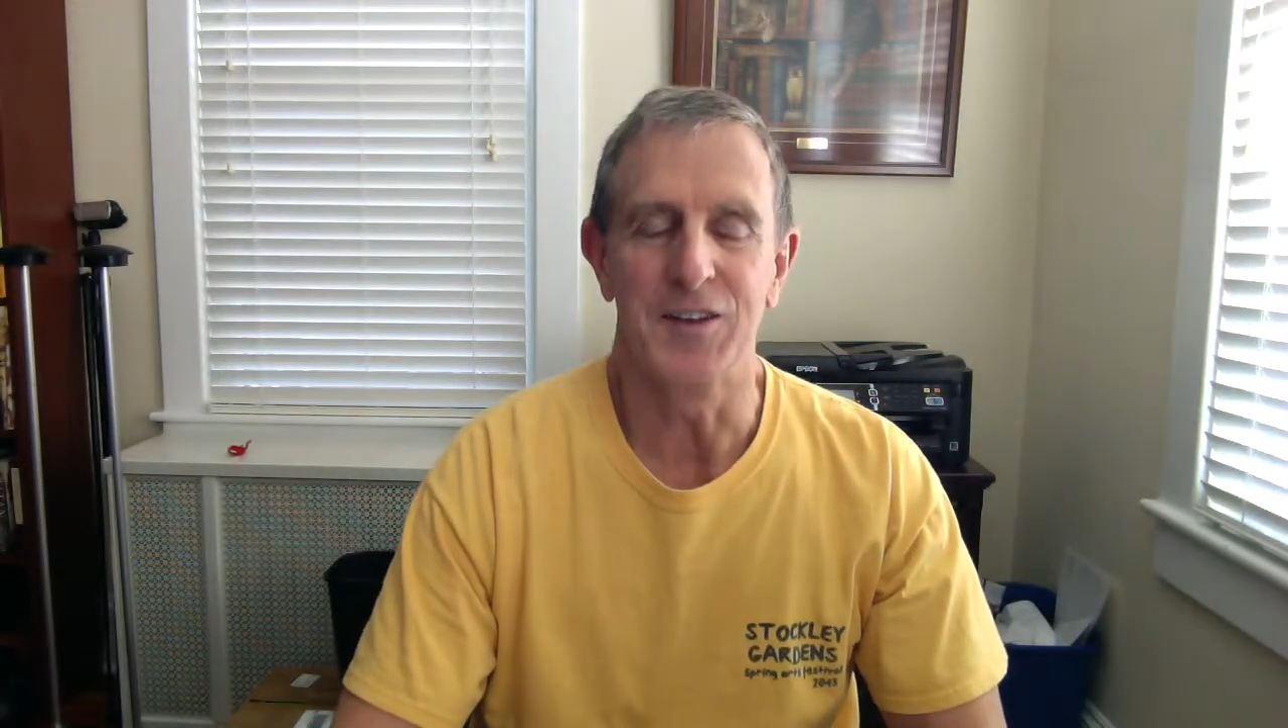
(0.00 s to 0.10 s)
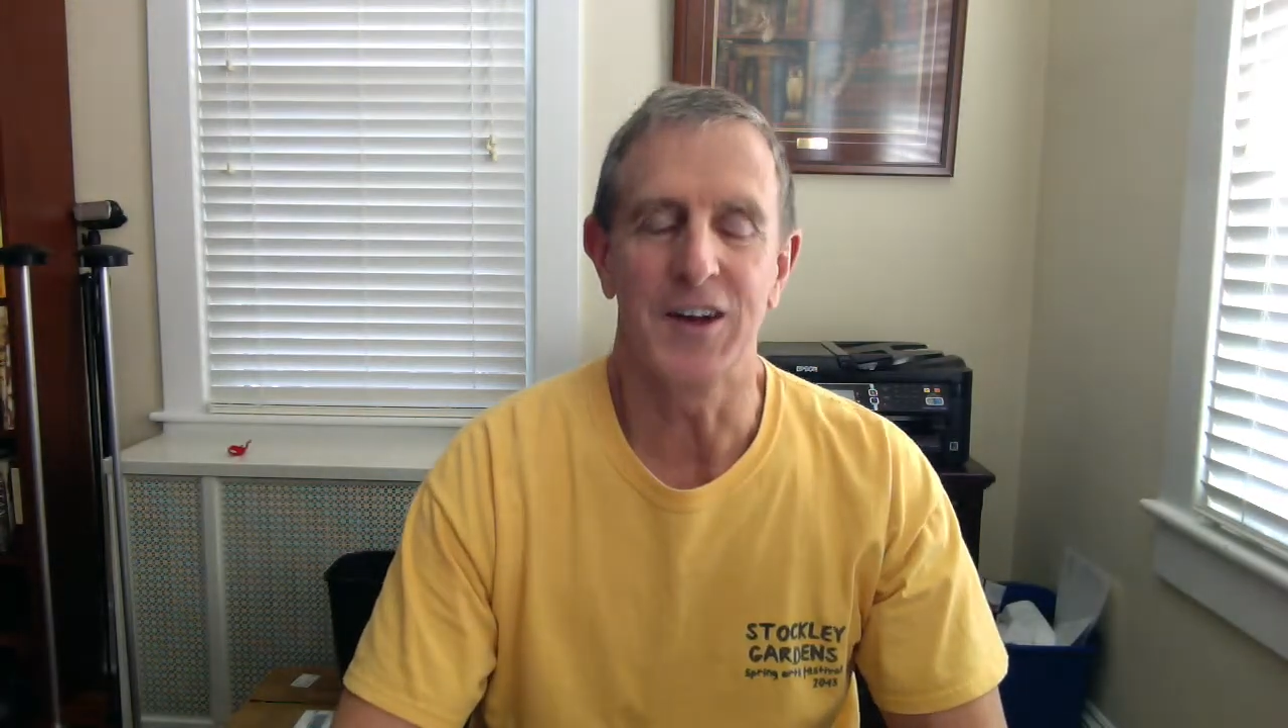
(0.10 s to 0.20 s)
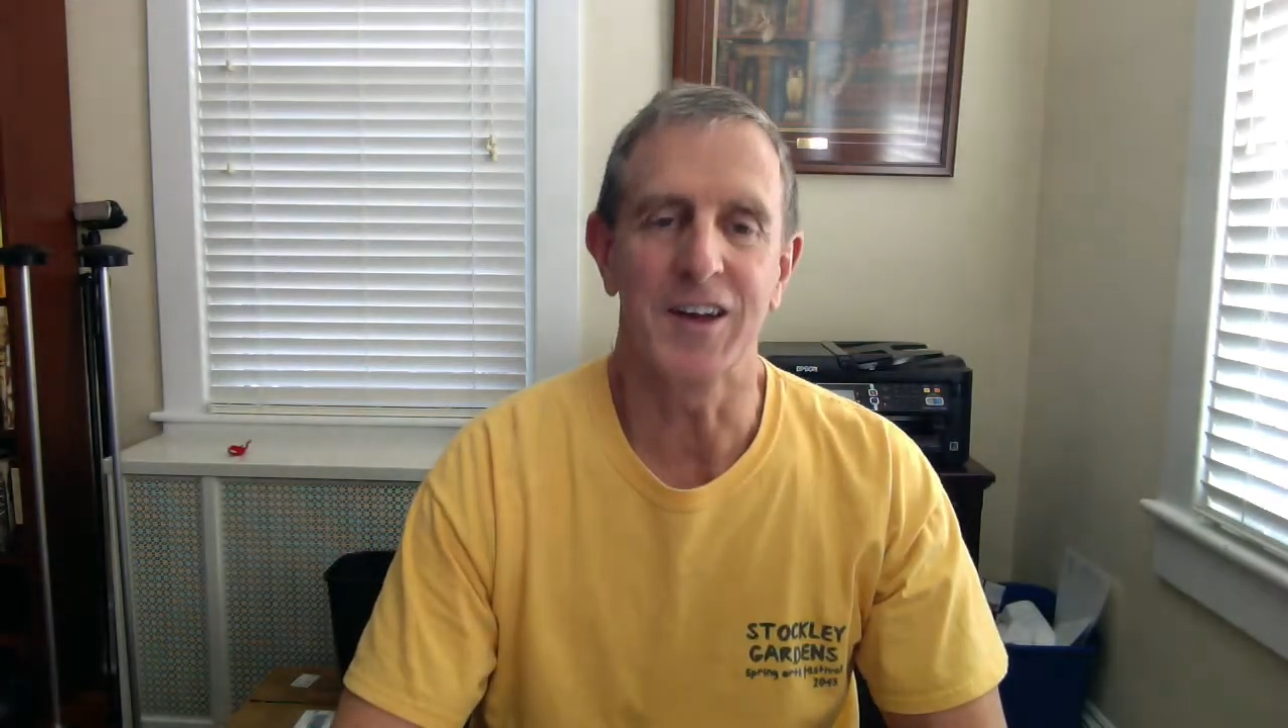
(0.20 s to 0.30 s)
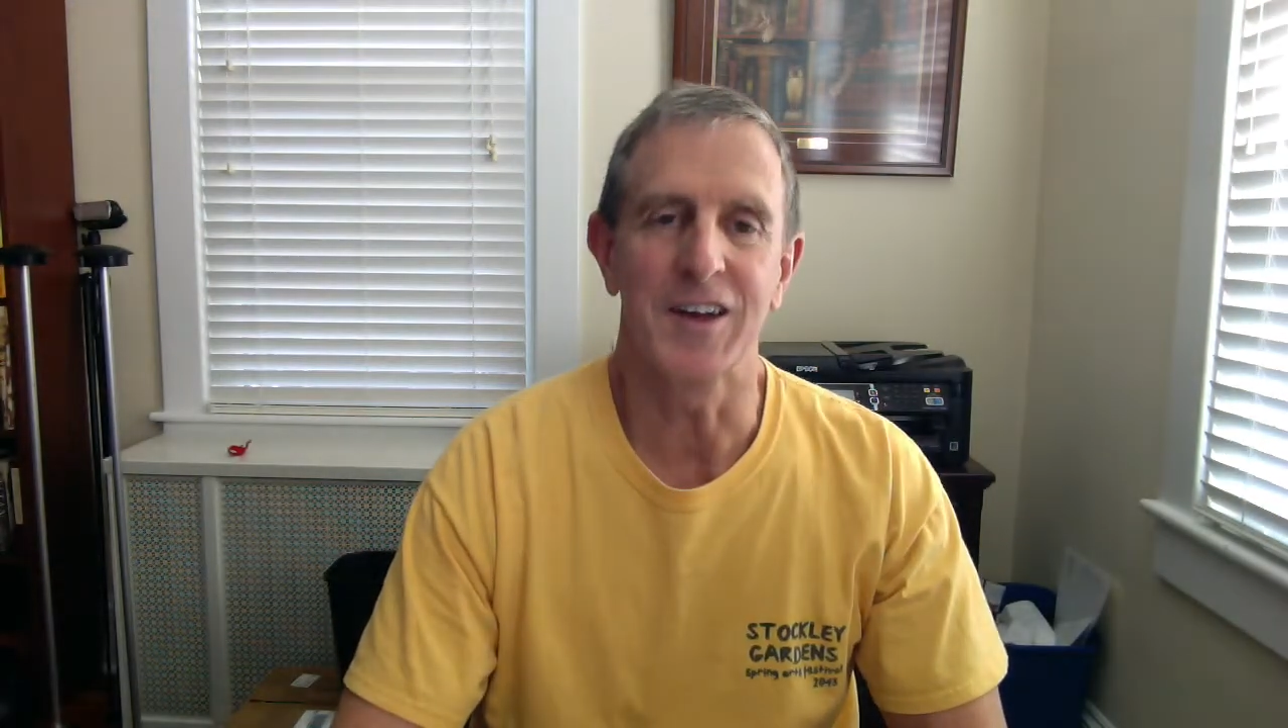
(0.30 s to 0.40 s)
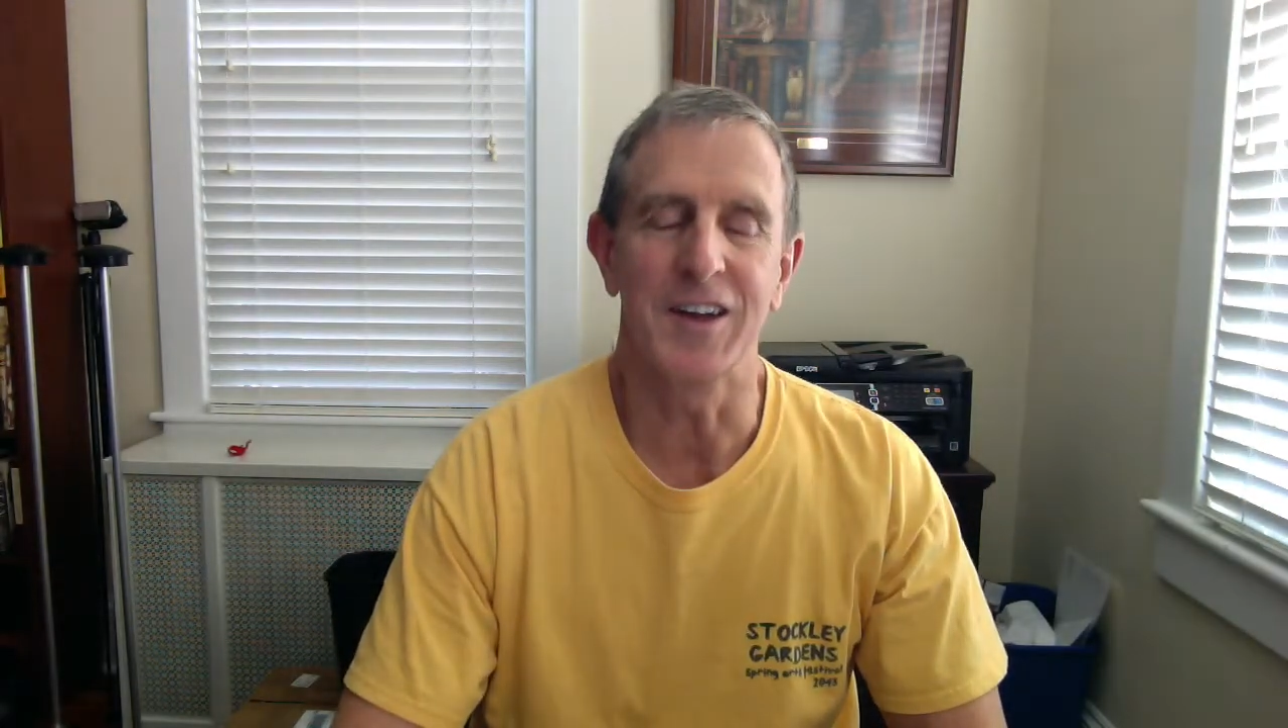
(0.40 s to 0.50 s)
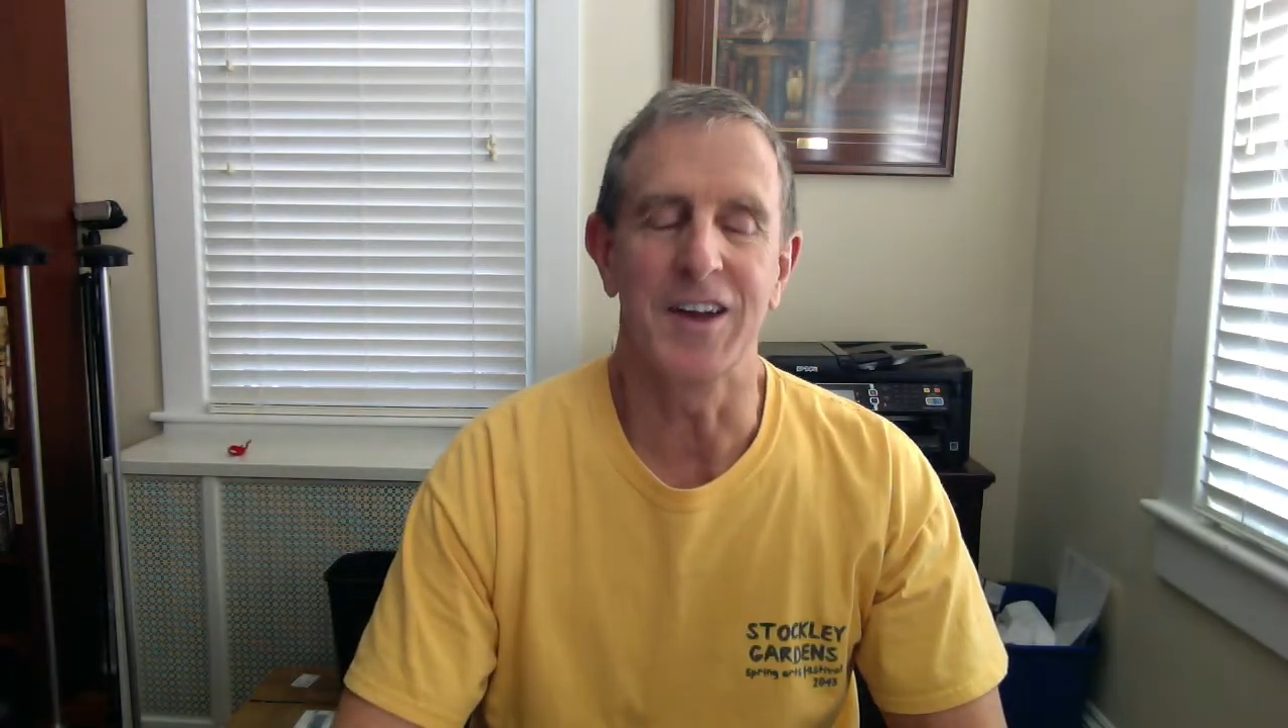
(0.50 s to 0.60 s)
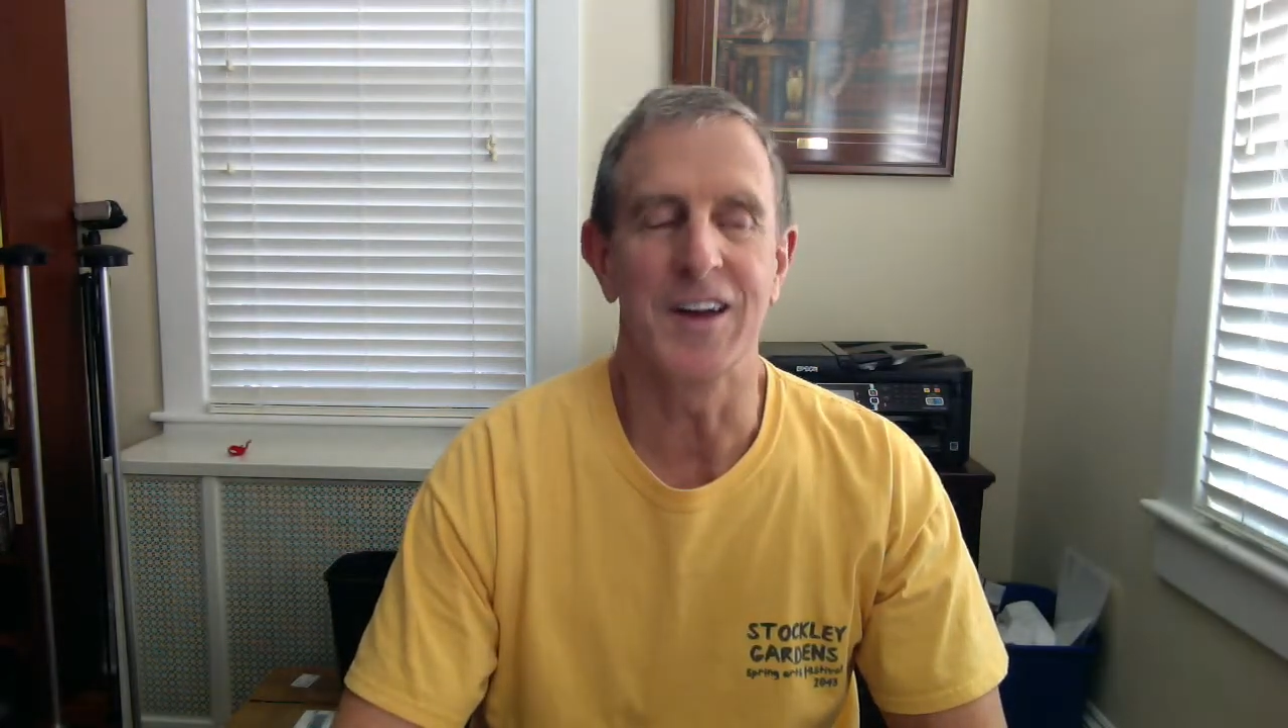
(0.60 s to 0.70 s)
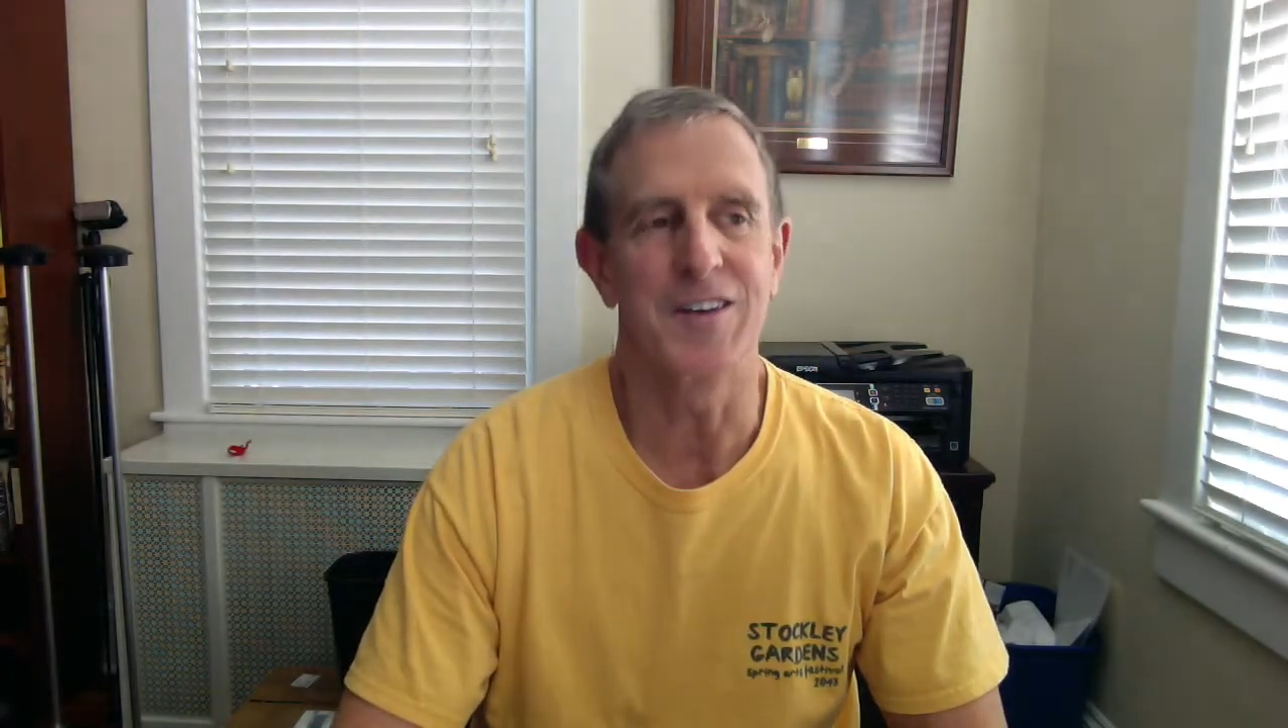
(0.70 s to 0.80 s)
second day